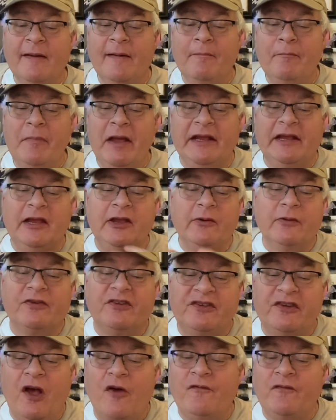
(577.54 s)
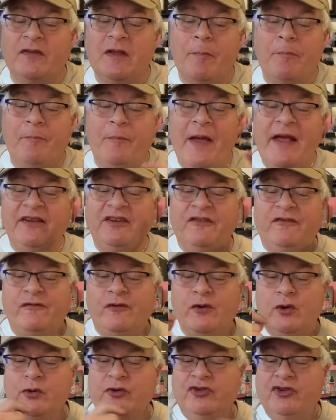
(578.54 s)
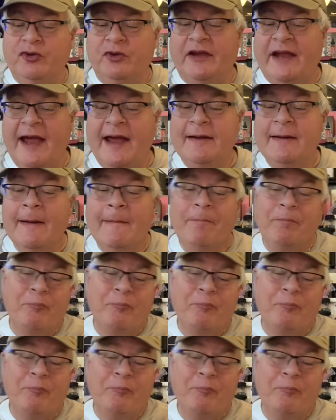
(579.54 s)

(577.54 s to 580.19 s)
making yourself the best food you can,